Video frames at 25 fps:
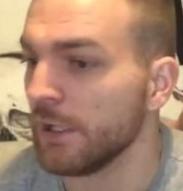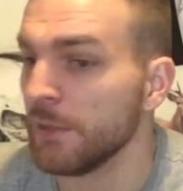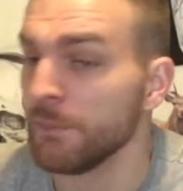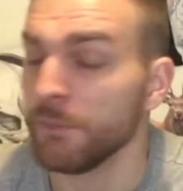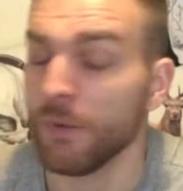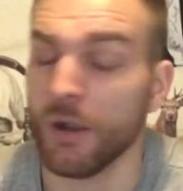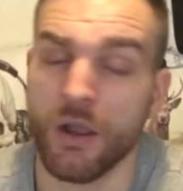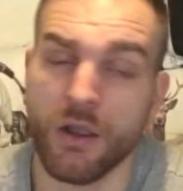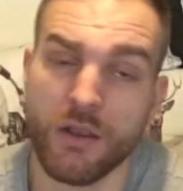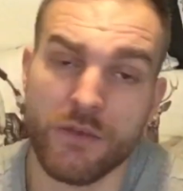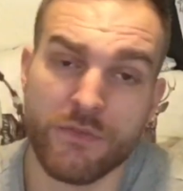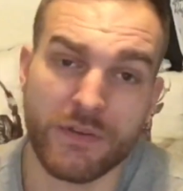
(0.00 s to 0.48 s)

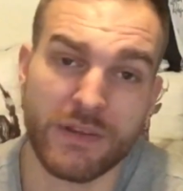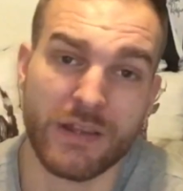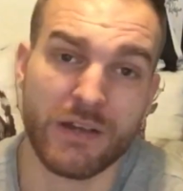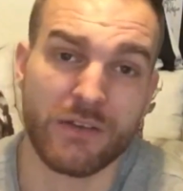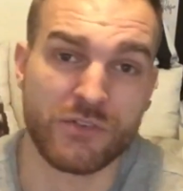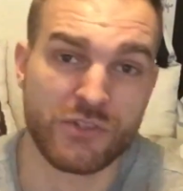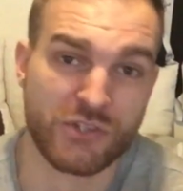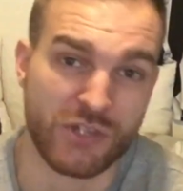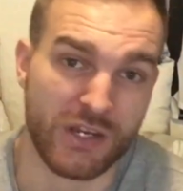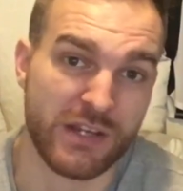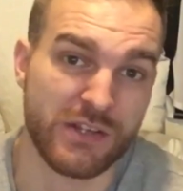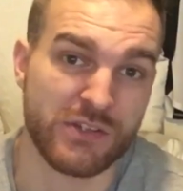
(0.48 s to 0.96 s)
But hopefully that will
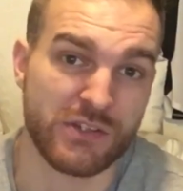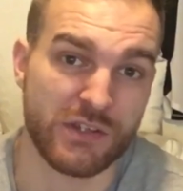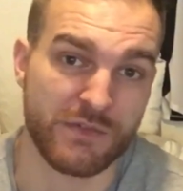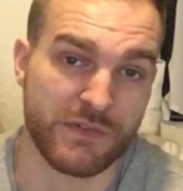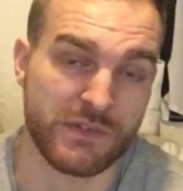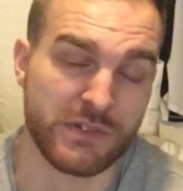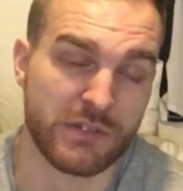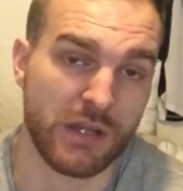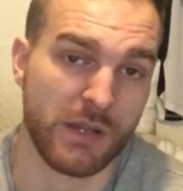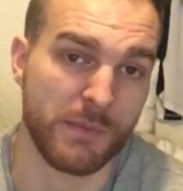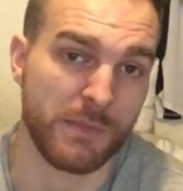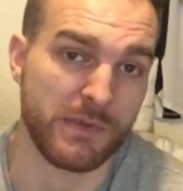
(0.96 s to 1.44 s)
change over
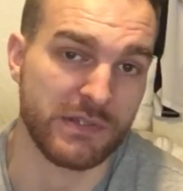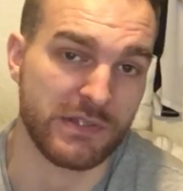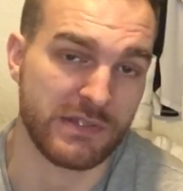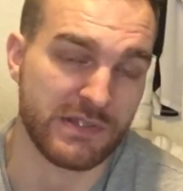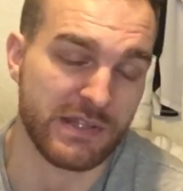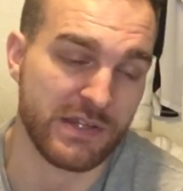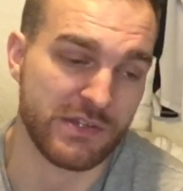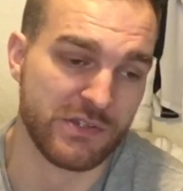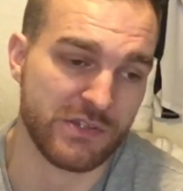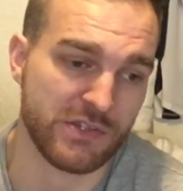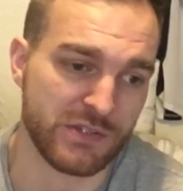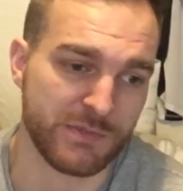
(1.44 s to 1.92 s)
time. His
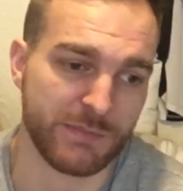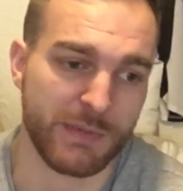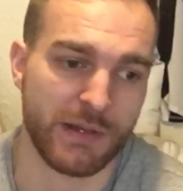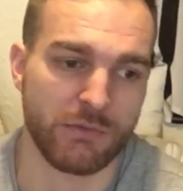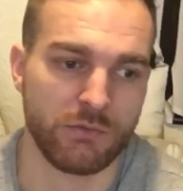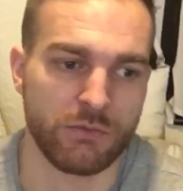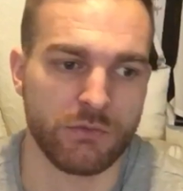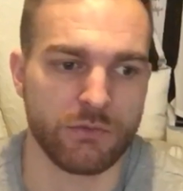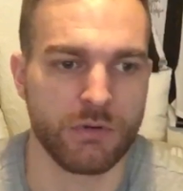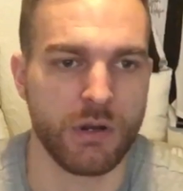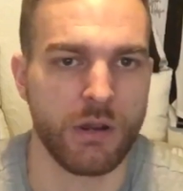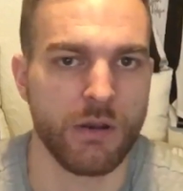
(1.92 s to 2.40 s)
attention span
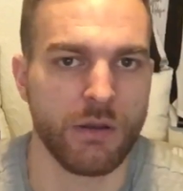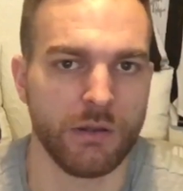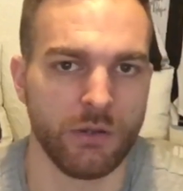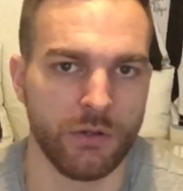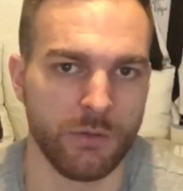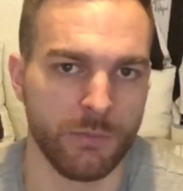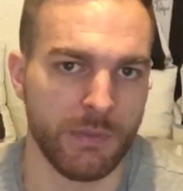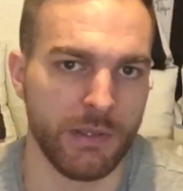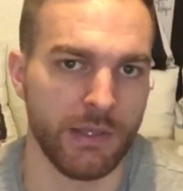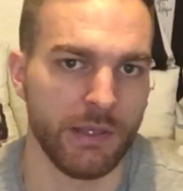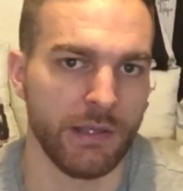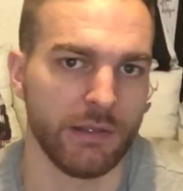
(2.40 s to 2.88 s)
will grow a
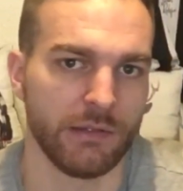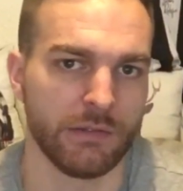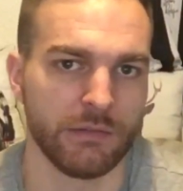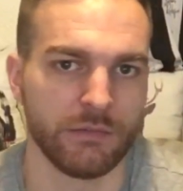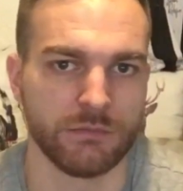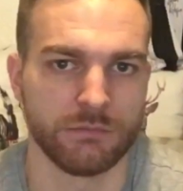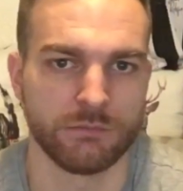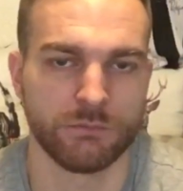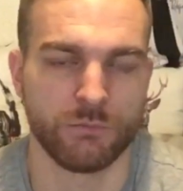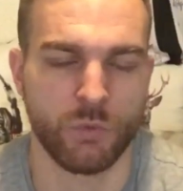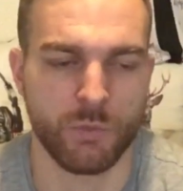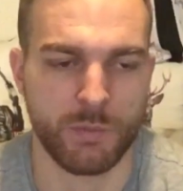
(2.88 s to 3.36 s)
little bit, and
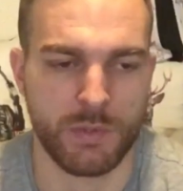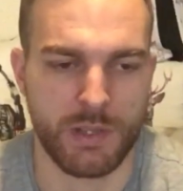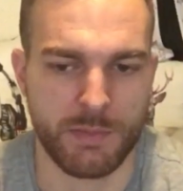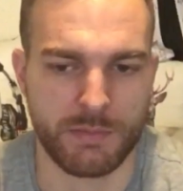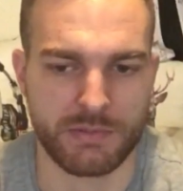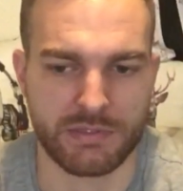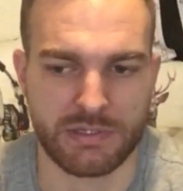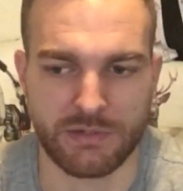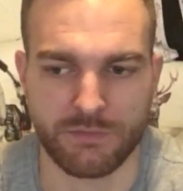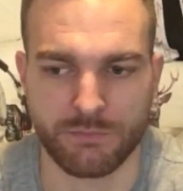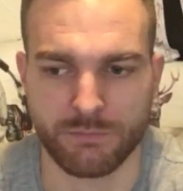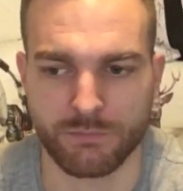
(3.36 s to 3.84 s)
we'll be able
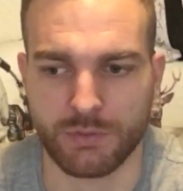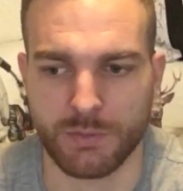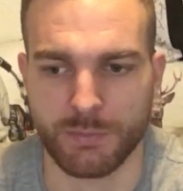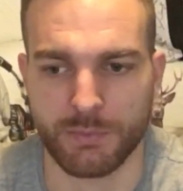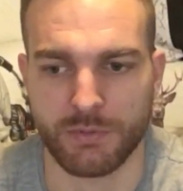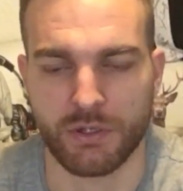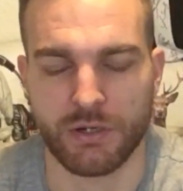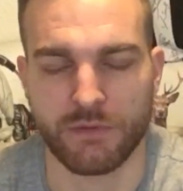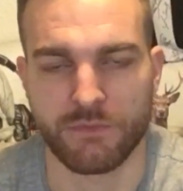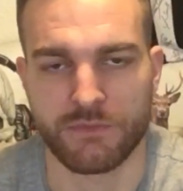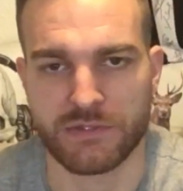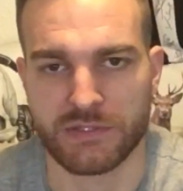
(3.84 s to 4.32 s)
to have proper
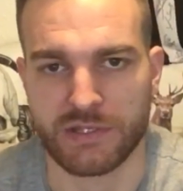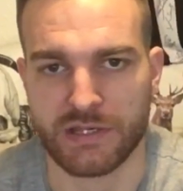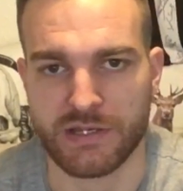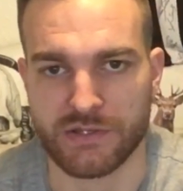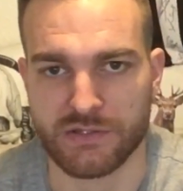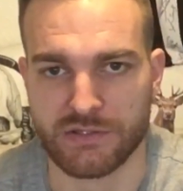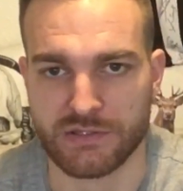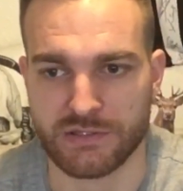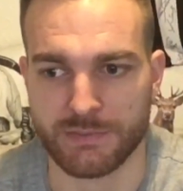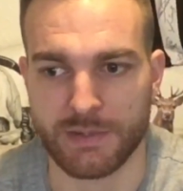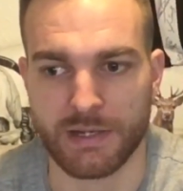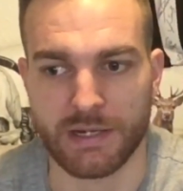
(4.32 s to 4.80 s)

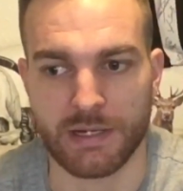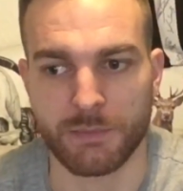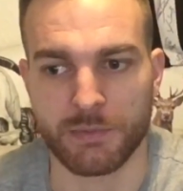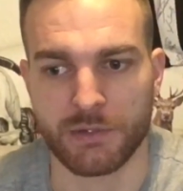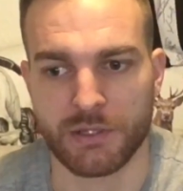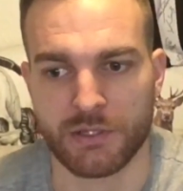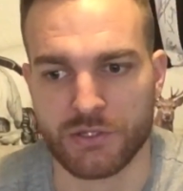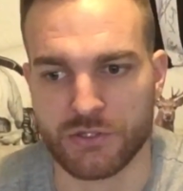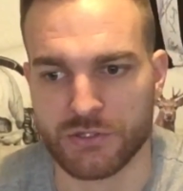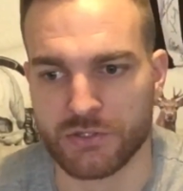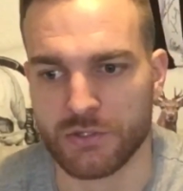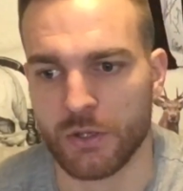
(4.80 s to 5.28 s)
conversations about it. But
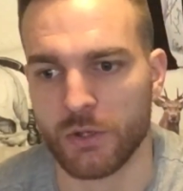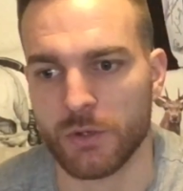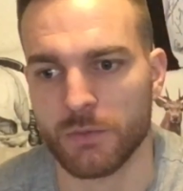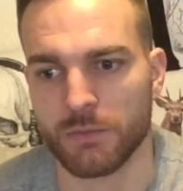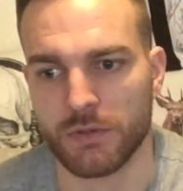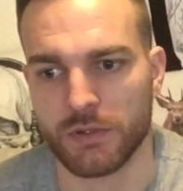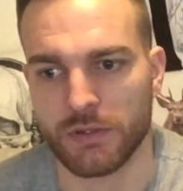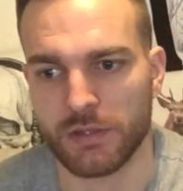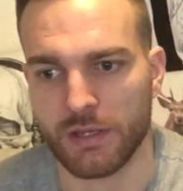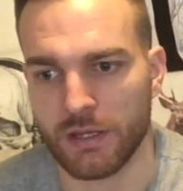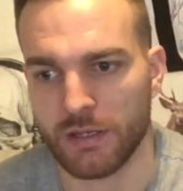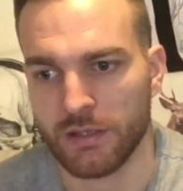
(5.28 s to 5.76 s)
I just hope
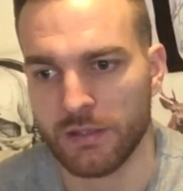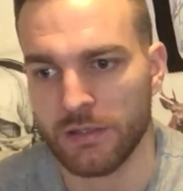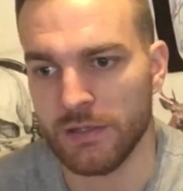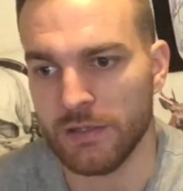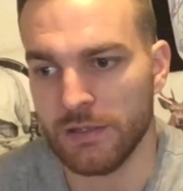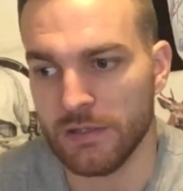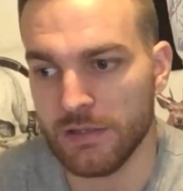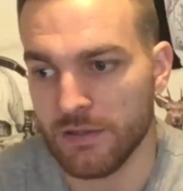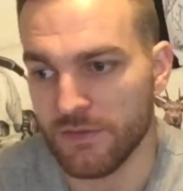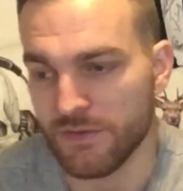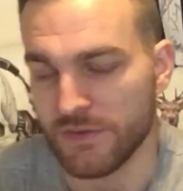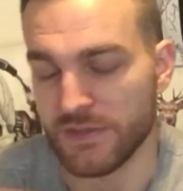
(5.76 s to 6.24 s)
that
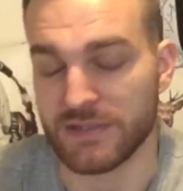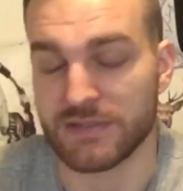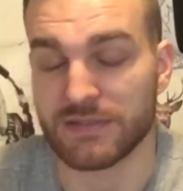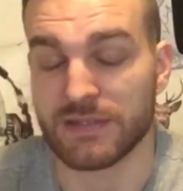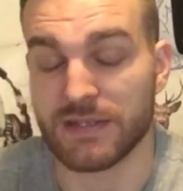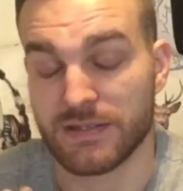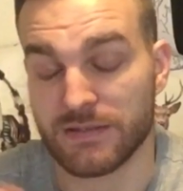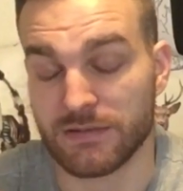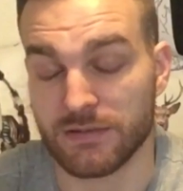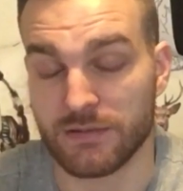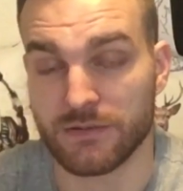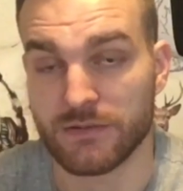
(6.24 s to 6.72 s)
this
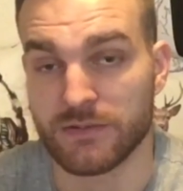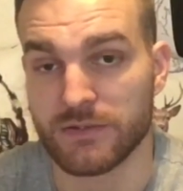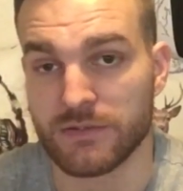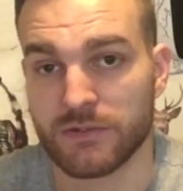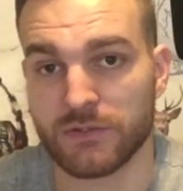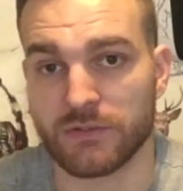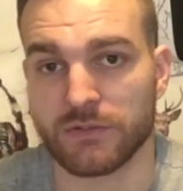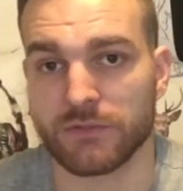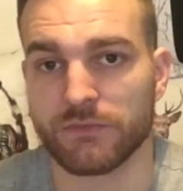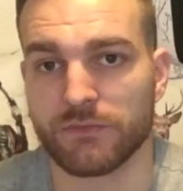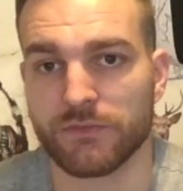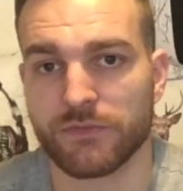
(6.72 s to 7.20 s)
distance
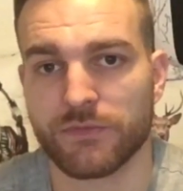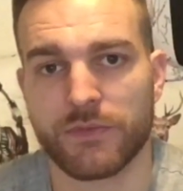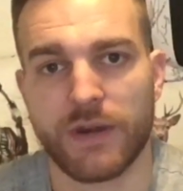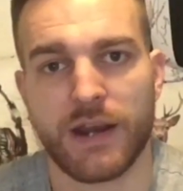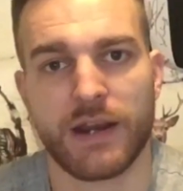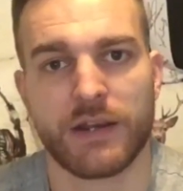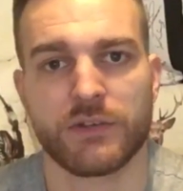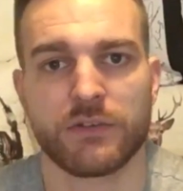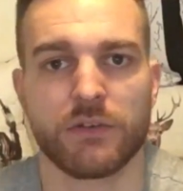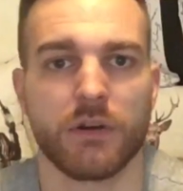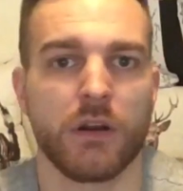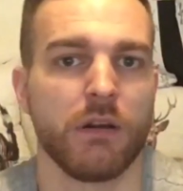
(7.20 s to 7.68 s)
doesn't
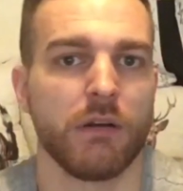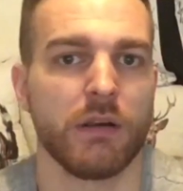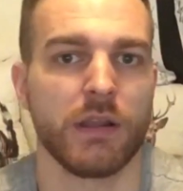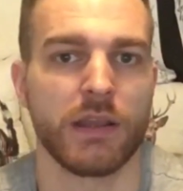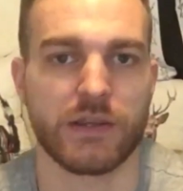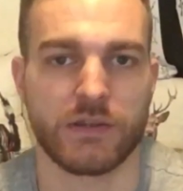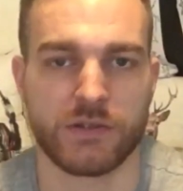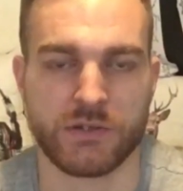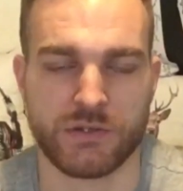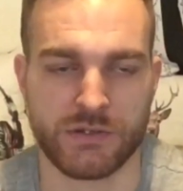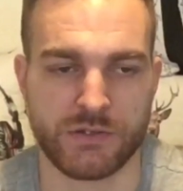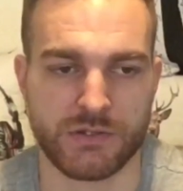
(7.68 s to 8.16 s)
fracture our
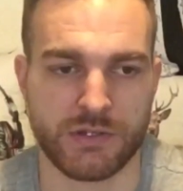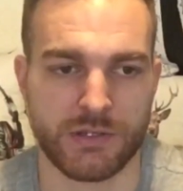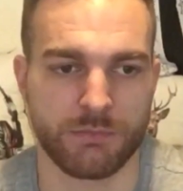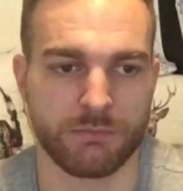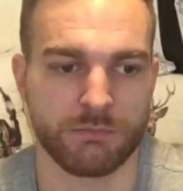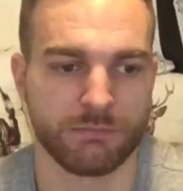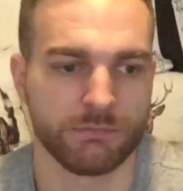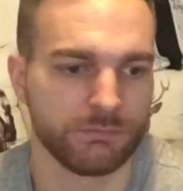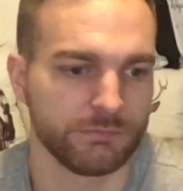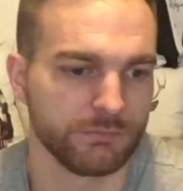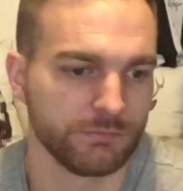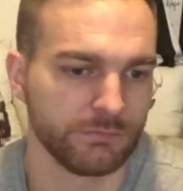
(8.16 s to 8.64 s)
relationship
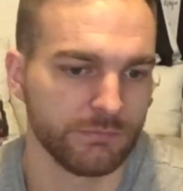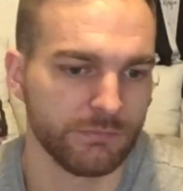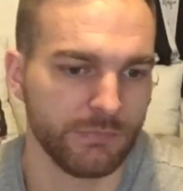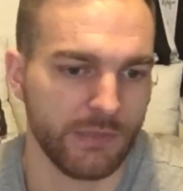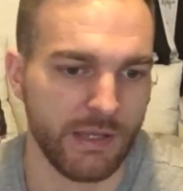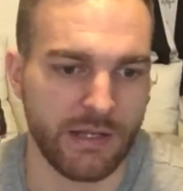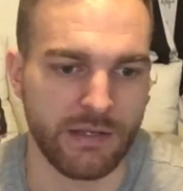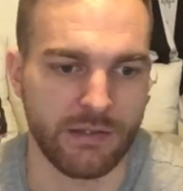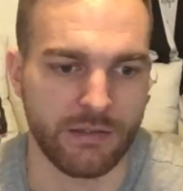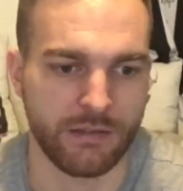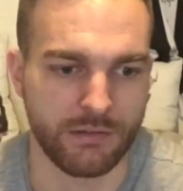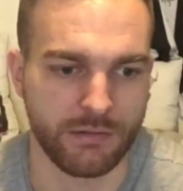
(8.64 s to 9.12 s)

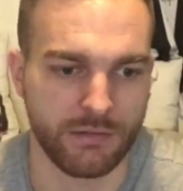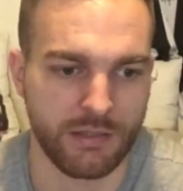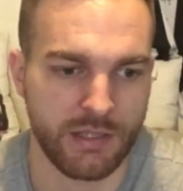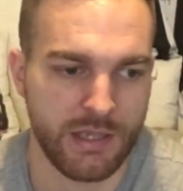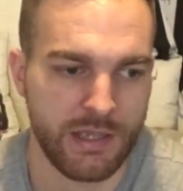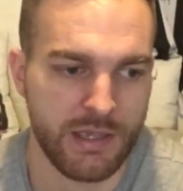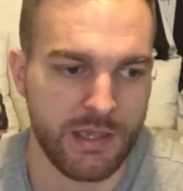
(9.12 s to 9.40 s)
in a